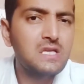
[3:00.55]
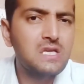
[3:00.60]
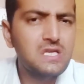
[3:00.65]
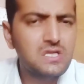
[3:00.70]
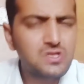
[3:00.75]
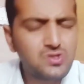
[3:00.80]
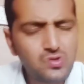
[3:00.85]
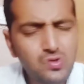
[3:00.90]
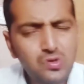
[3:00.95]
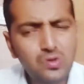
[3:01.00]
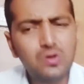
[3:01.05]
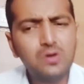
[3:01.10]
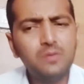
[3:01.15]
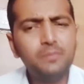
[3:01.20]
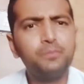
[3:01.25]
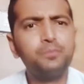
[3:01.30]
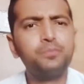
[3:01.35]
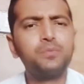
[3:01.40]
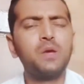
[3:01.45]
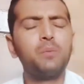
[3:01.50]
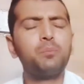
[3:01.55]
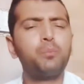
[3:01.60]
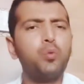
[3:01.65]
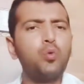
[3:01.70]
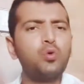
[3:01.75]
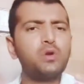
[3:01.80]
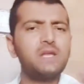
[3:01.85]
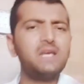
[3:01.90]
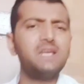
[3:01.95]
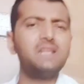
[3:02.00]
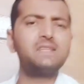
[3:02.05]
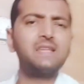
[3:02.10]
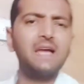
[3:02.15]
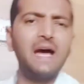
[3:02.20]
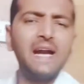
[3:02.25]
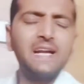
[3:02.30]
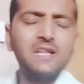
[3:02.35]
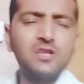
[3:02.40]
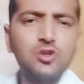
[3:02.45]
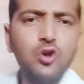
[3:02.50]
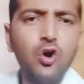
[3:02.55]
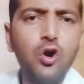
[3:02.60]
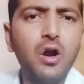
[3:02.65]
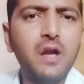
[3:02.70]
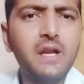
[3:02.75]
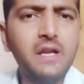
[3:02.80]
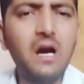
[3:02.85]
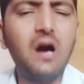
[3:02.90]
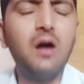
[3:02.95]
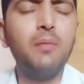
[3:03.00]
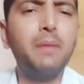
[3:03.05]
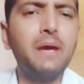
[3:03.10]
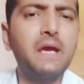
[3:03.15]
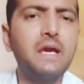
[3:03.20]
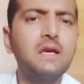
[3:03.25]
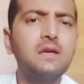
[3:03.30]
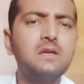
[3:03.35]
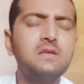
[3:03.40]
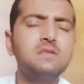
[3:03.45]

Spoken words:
So, putting that thought away,